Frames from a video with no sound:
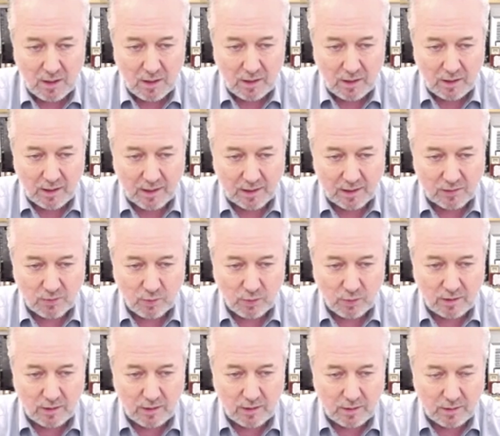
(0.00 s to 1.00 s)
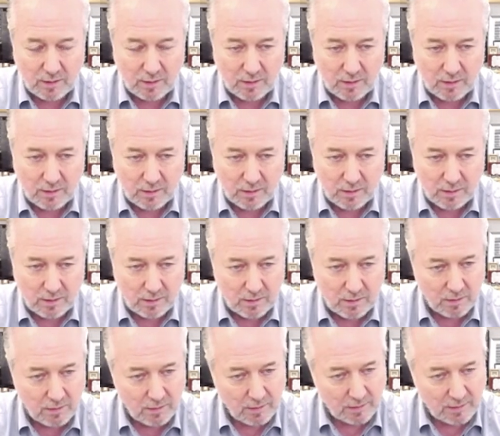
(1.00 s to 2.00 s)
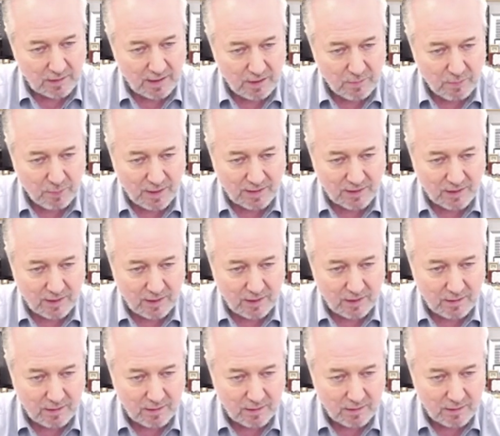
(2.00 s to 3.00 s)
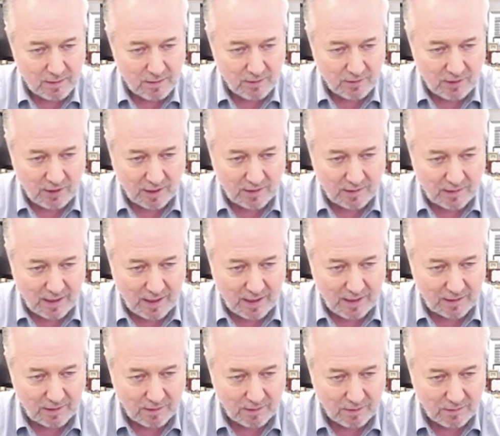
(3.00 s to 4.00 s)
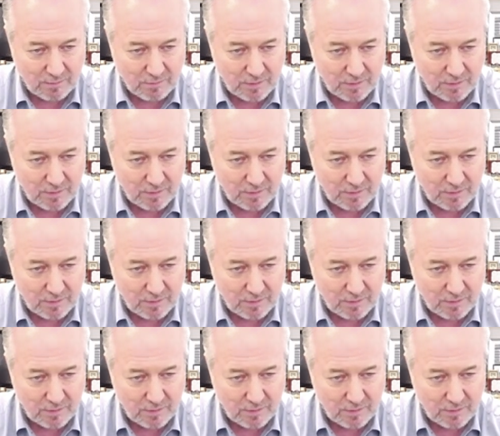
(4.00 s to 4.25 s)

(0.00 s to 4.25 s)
Yes, would the 10th president, John Tyler?